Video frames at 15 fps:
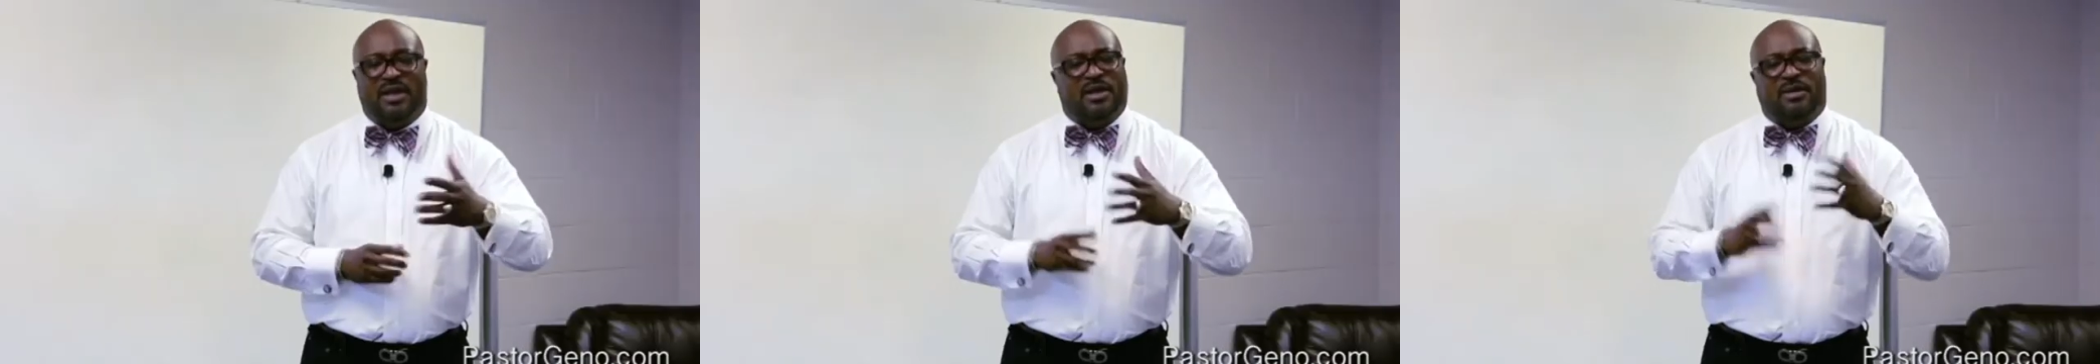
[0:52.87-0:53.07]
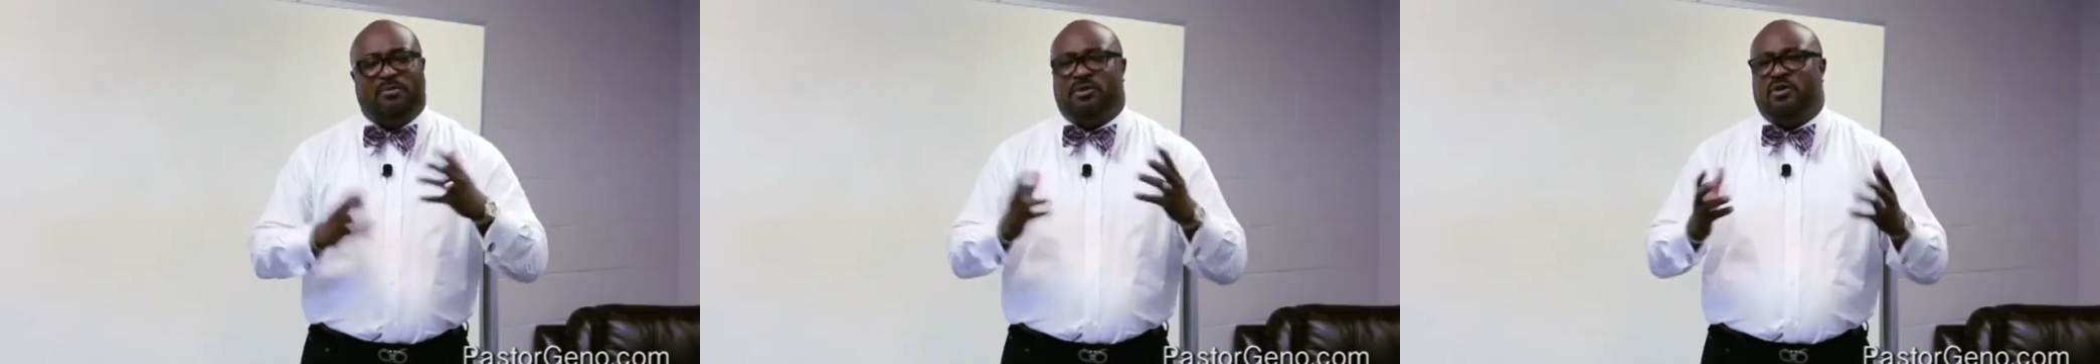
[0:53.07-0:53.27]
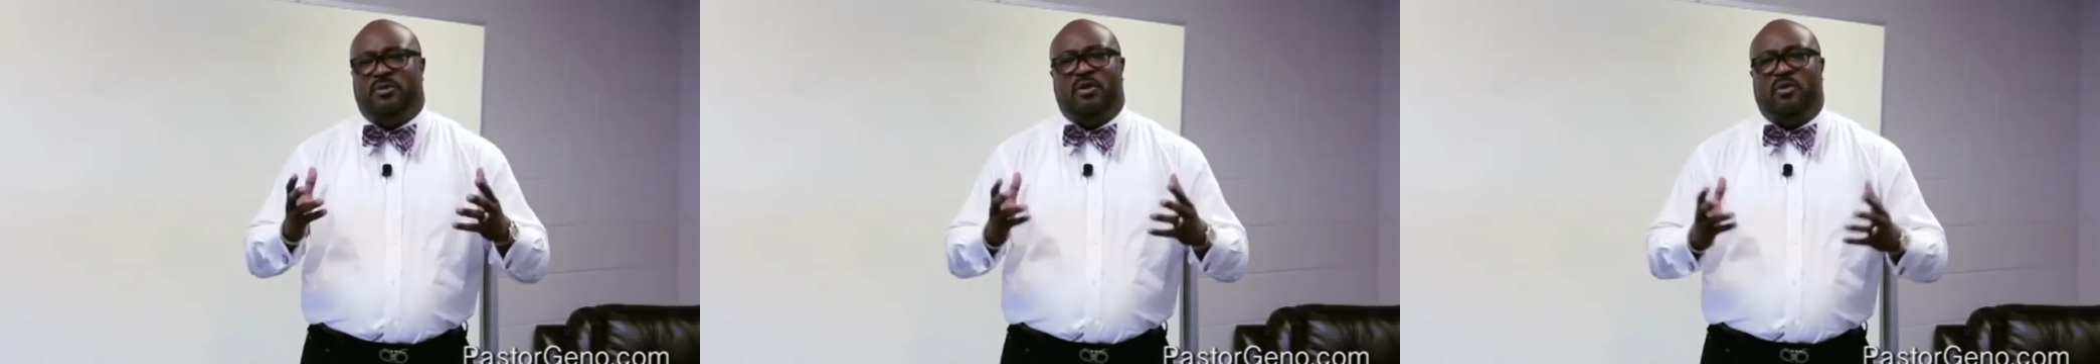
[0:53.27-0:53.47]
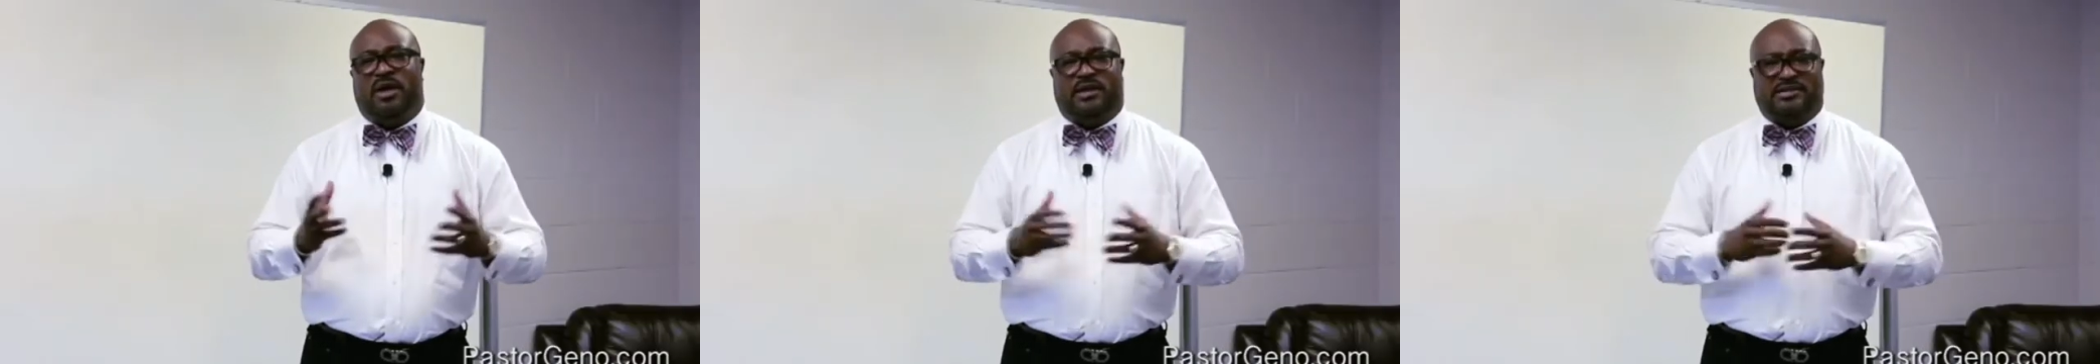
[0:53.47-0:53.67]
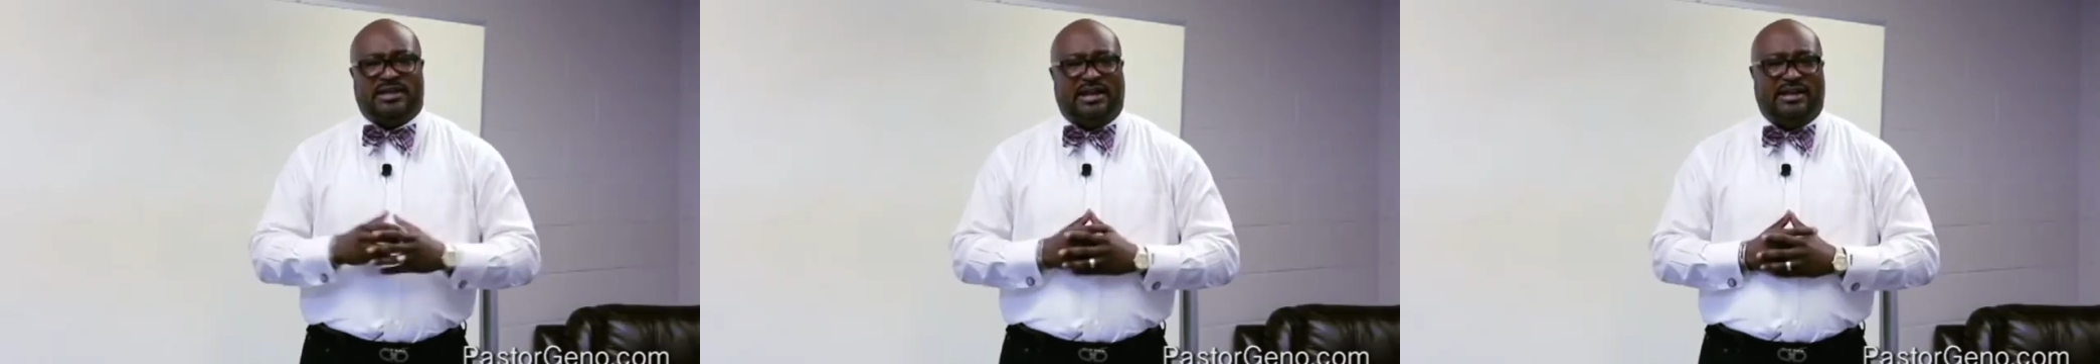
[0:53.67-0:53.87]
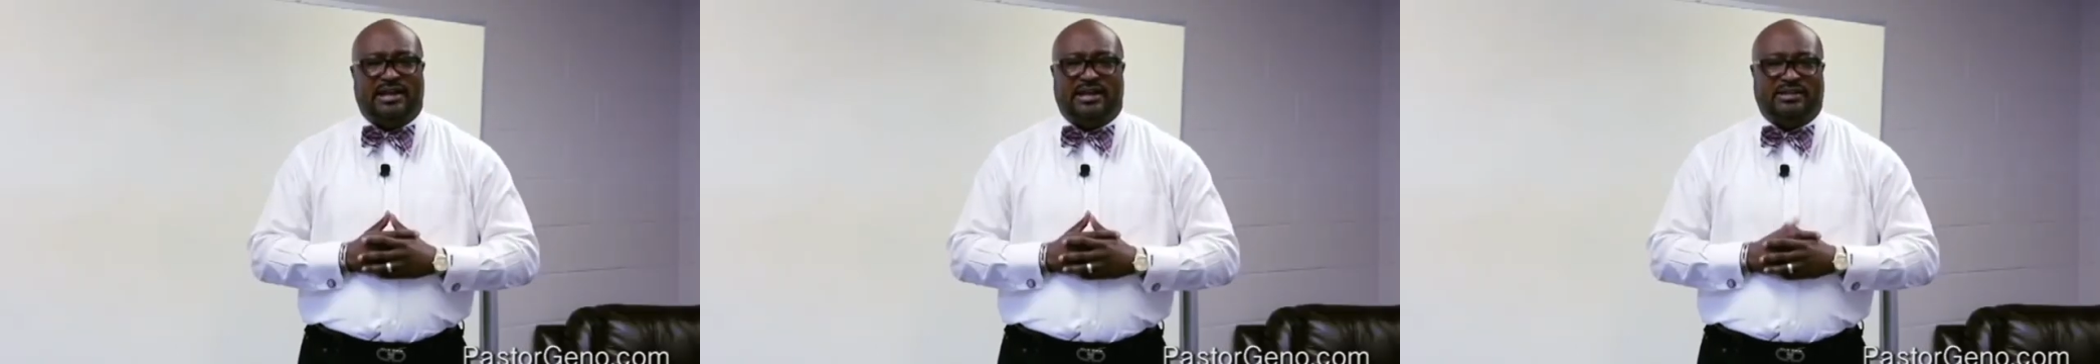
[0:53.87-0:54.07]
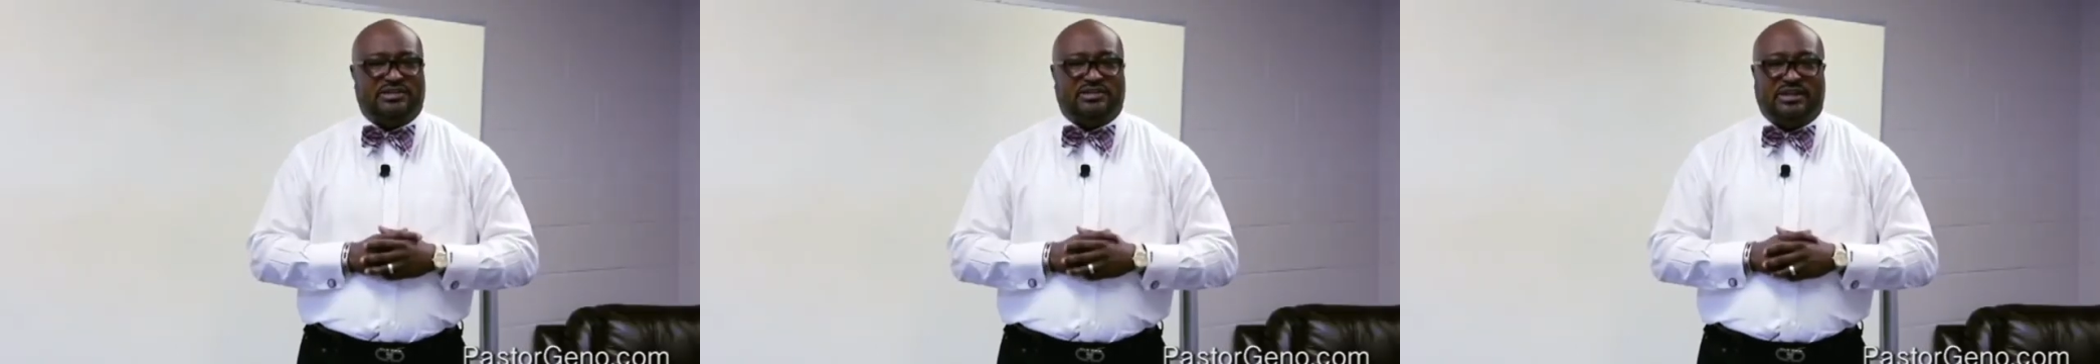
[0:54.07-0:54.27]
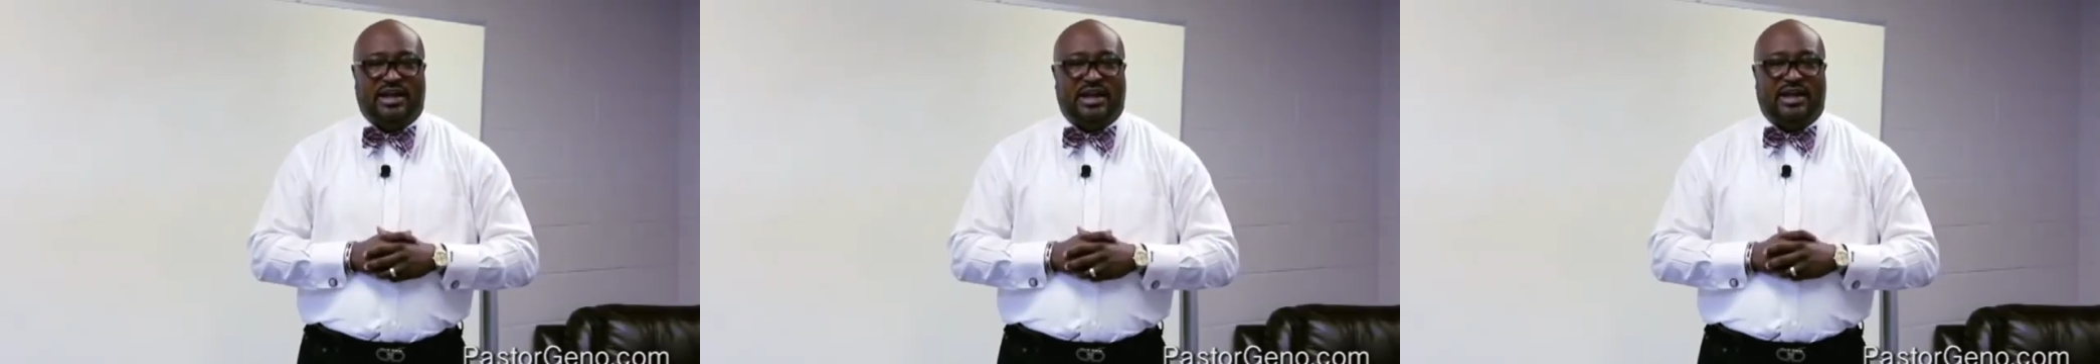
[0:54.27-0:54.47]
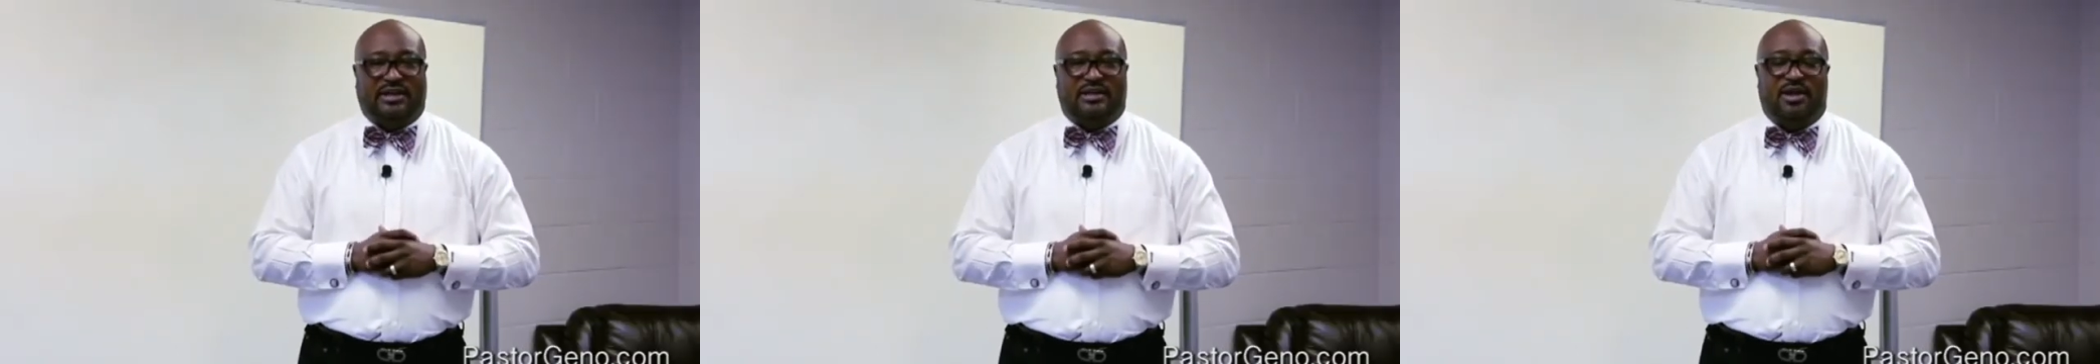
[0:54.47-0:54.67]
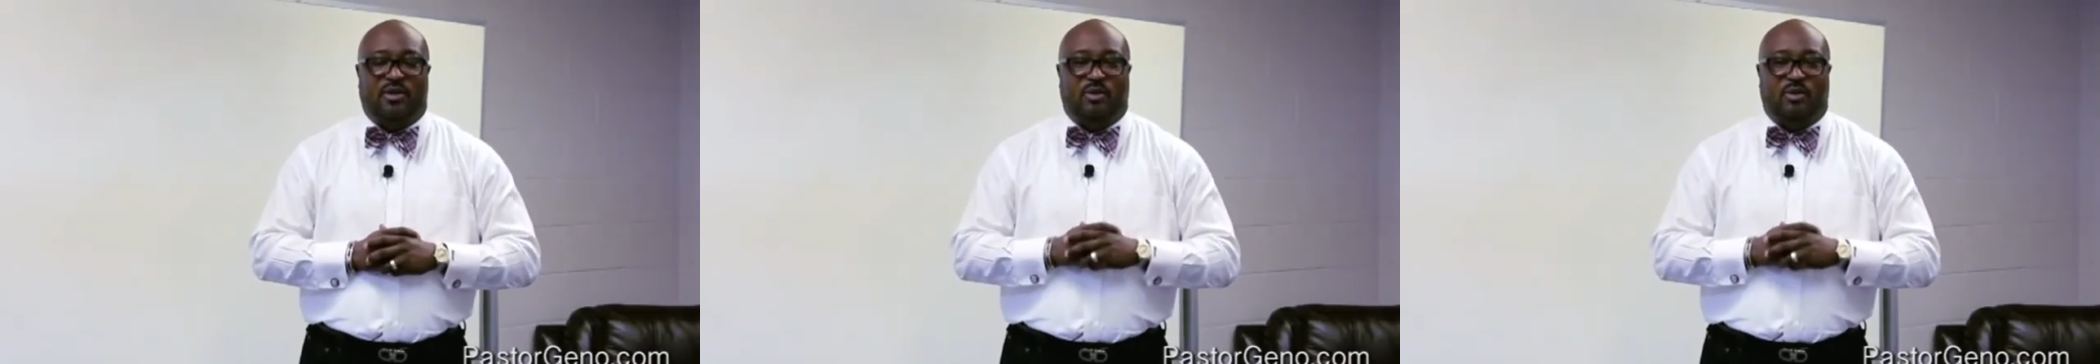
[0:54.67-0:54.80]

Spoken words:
It blew me away because I didn't understand